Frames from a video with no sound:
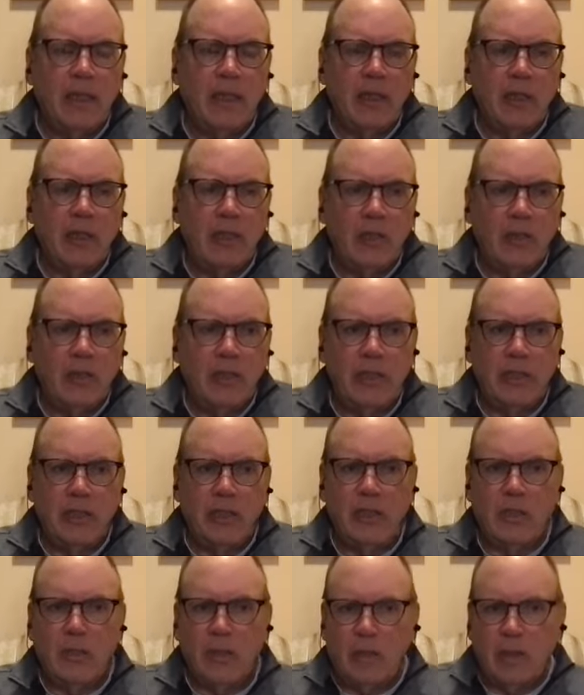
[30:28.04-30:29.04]
you know this
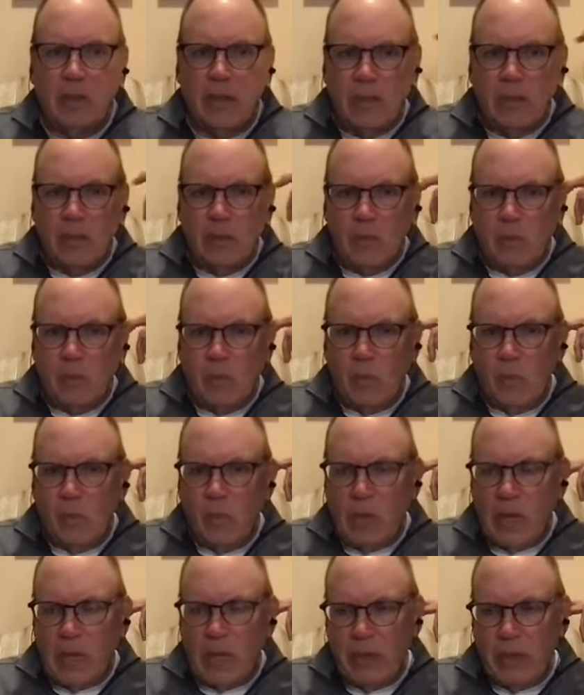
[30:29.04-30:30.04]
is
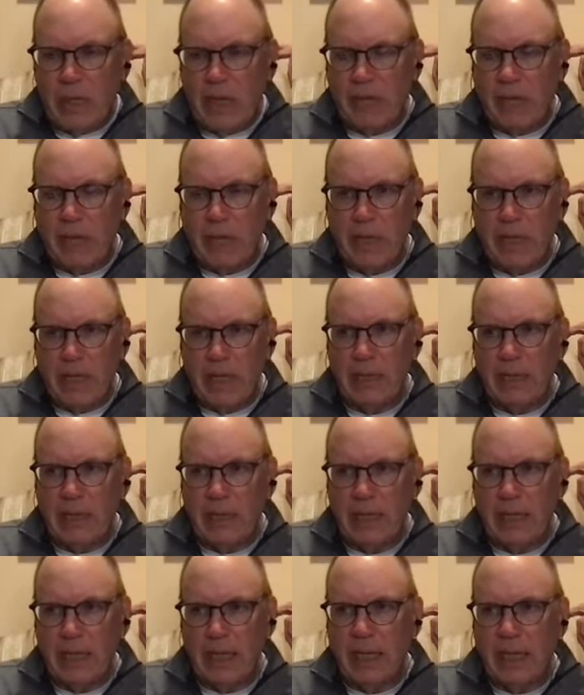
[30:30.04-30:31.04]
why we have to
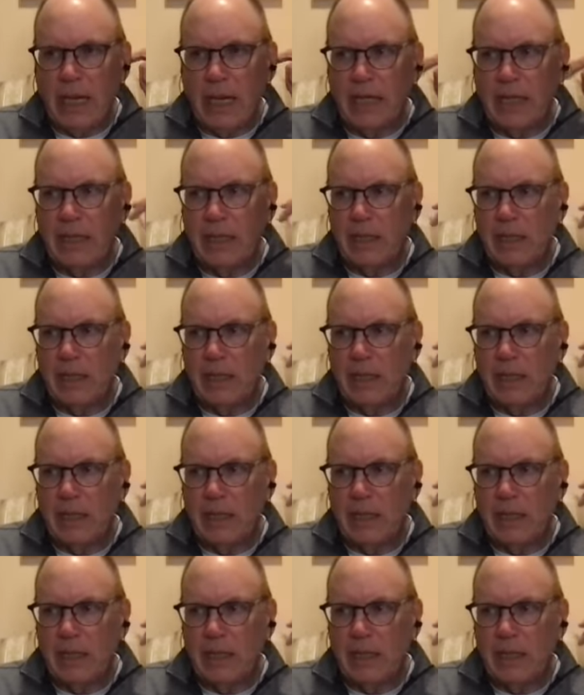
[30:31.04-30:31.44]
meditate a lot